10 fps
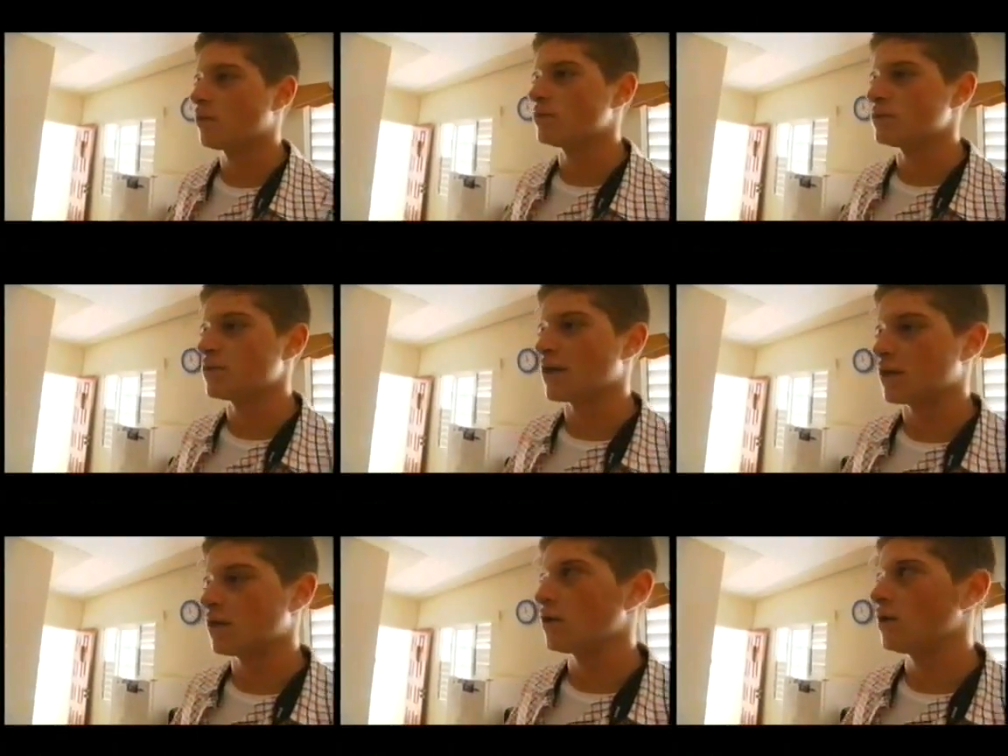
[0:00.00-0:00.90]
which is
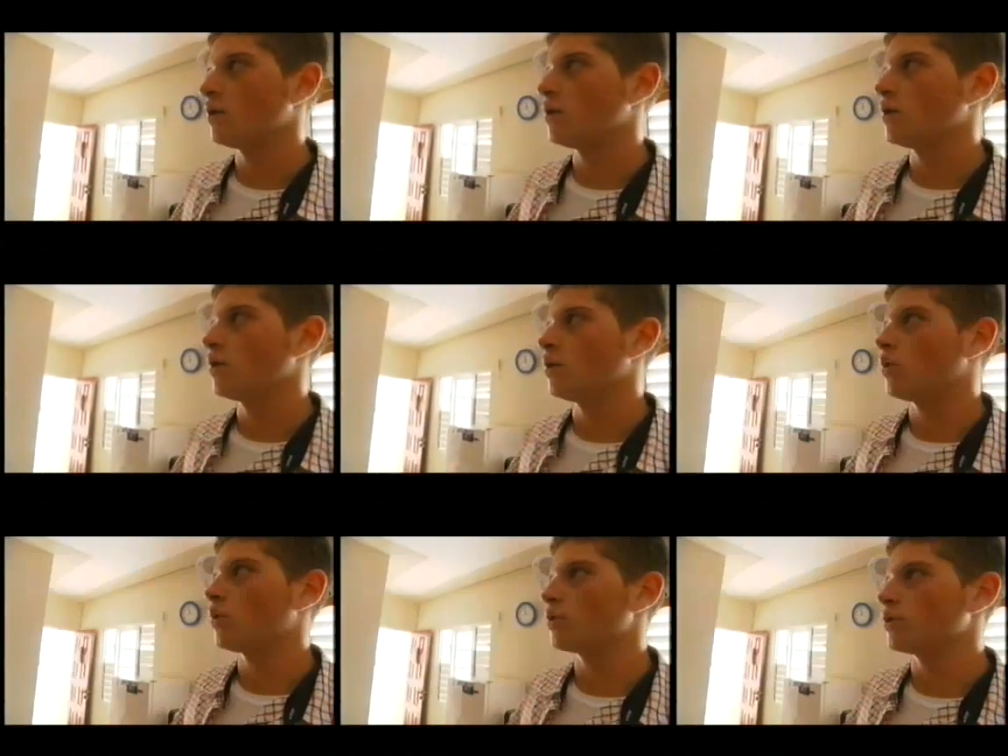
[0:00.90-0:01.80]
like
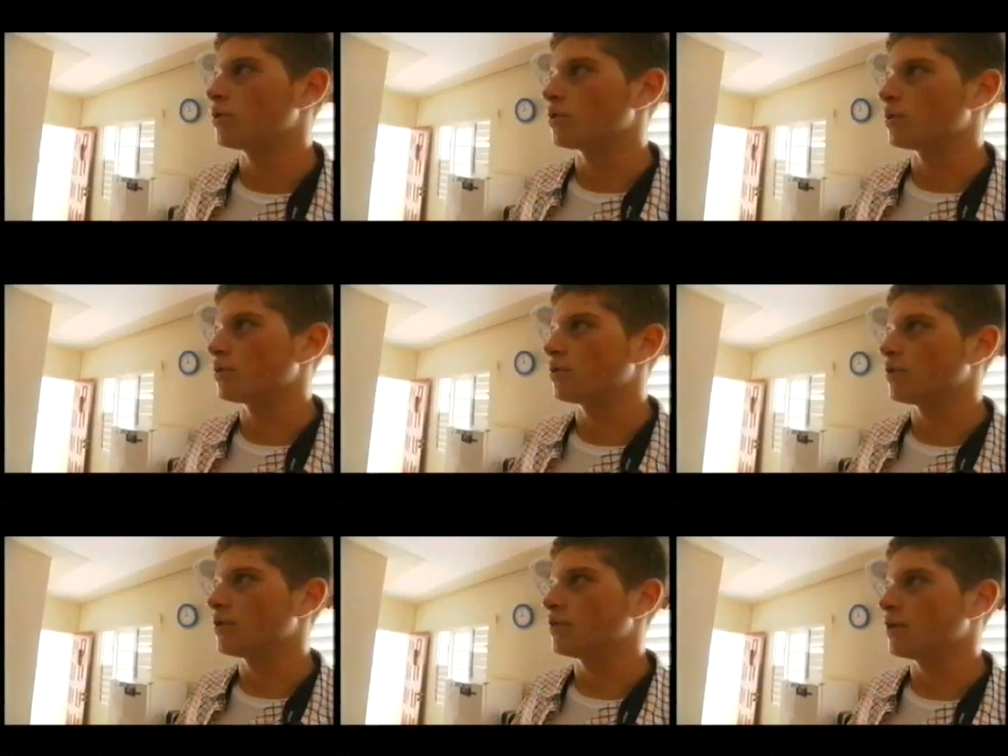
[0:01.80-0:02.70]
your,
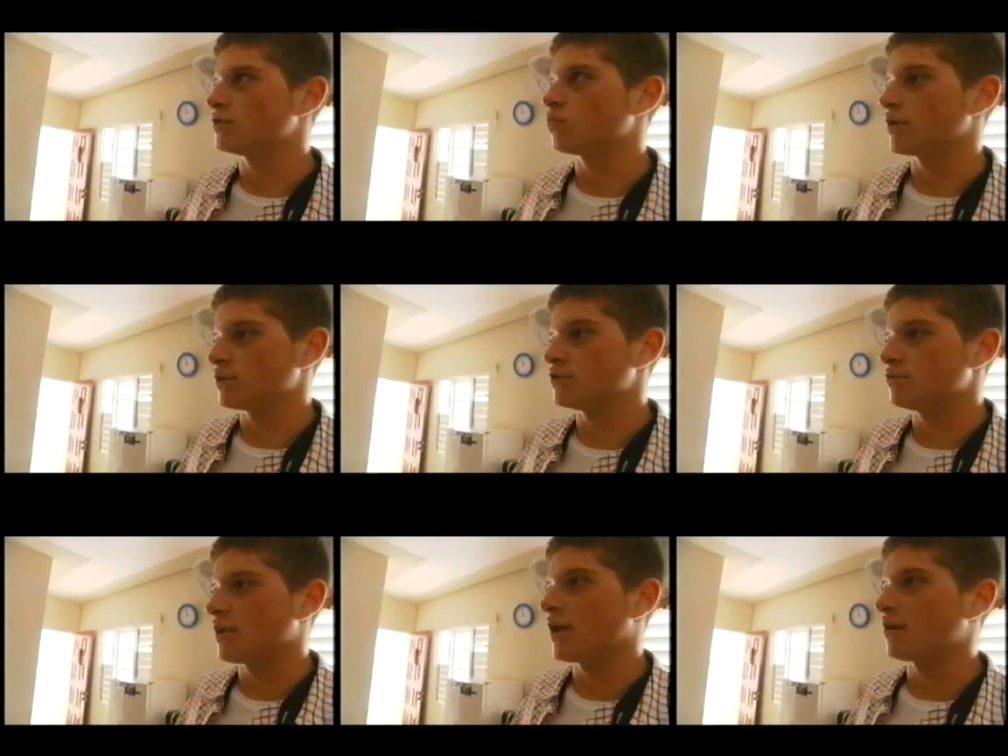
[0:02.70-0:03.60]
it's what you
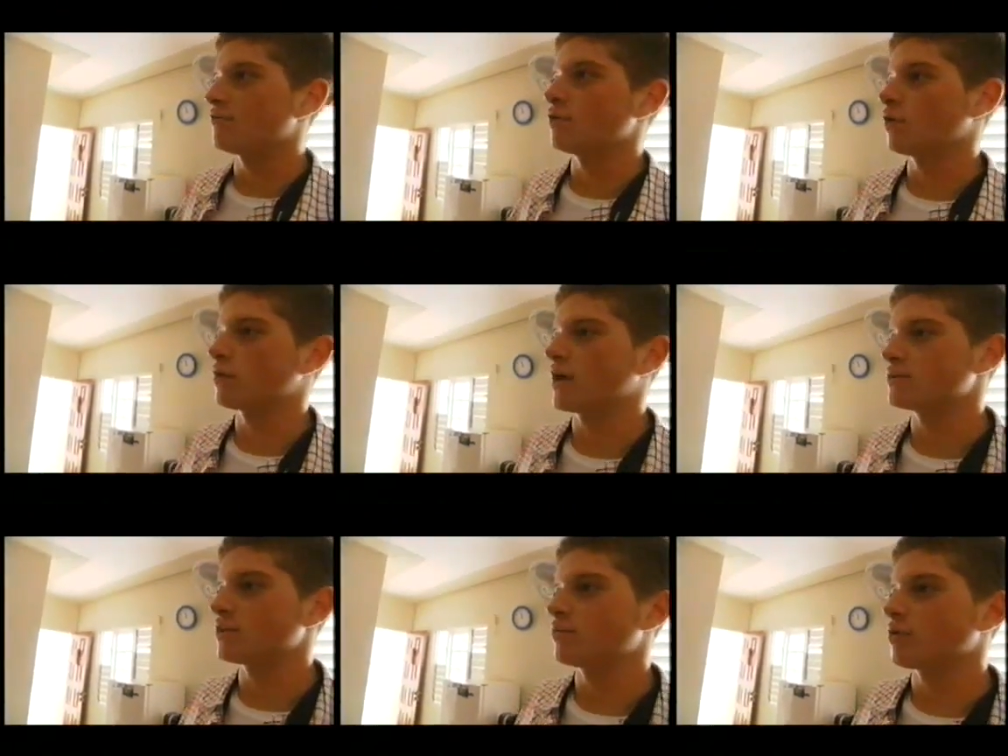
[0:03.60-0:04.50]
get if you don't
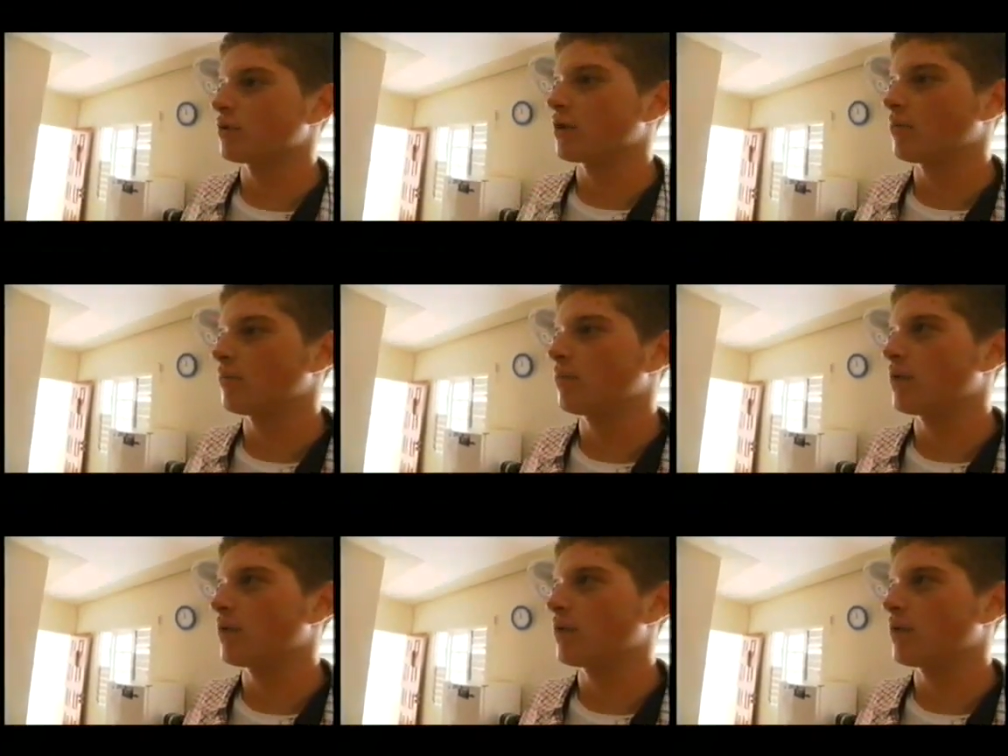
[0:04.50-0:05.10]
graduate the program.